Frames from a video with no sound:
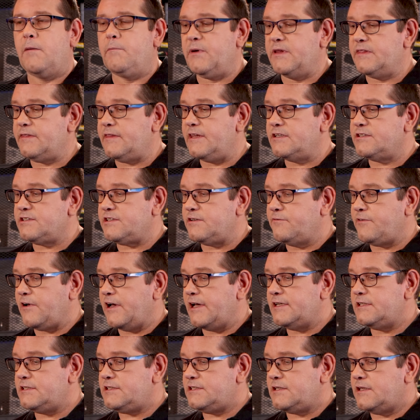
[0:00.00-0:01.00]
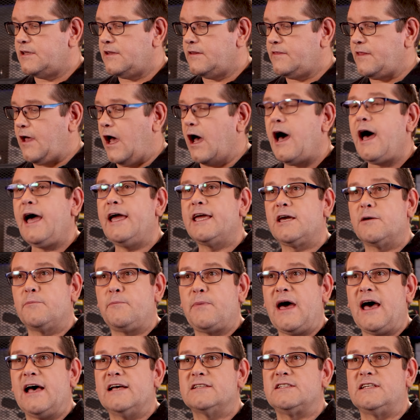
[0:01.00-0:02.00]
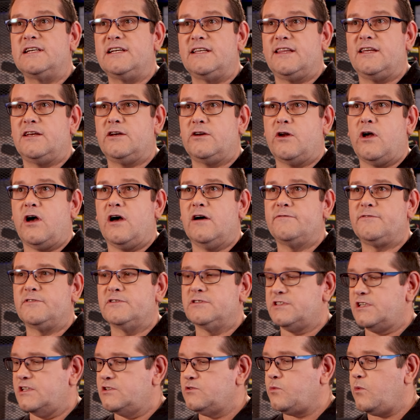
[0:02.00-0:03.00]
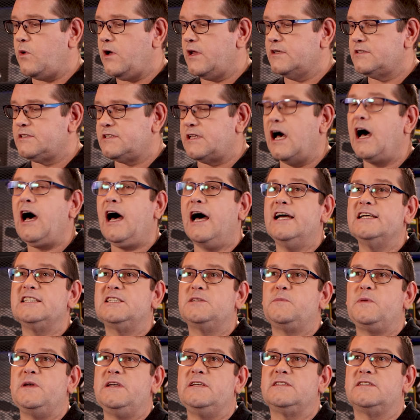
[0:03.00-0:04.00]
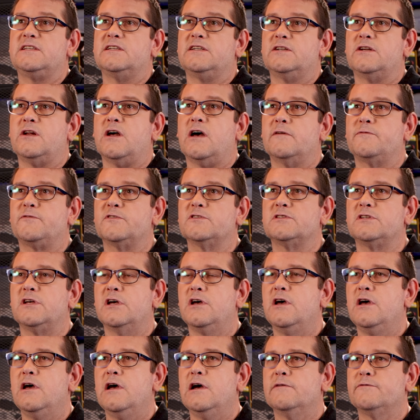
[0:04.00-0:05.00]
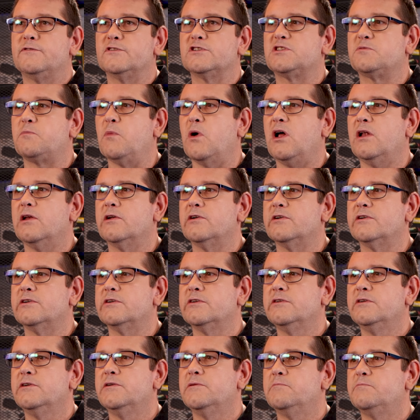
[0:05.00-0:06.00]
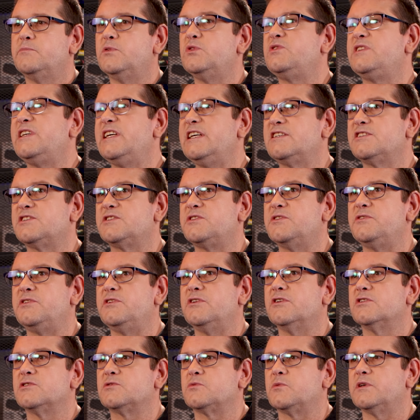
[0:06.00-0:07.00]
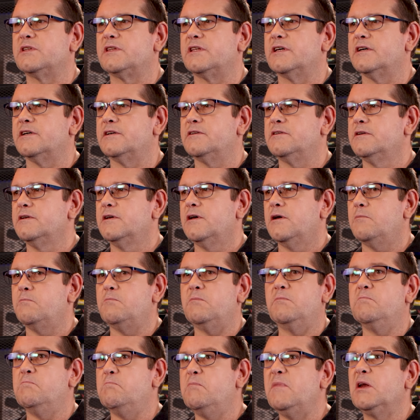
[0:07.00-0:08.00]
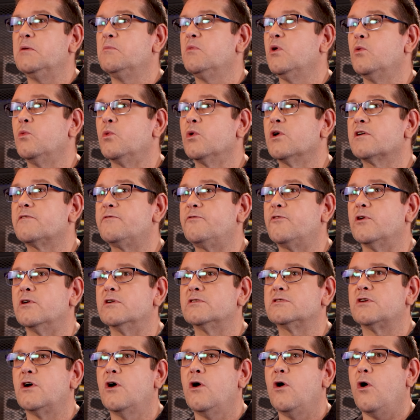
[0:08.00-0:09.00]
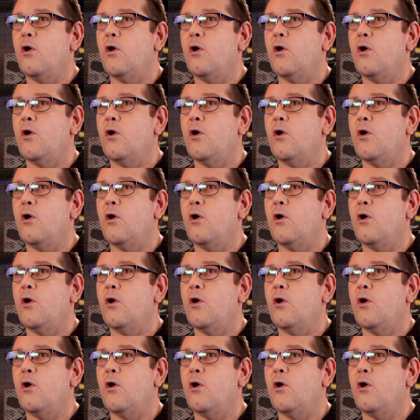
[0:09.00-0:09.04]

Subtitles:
But this device, the high capacity that it offers, as well as the high speeds that it offers for smaller boutique studios with a minimal workforce,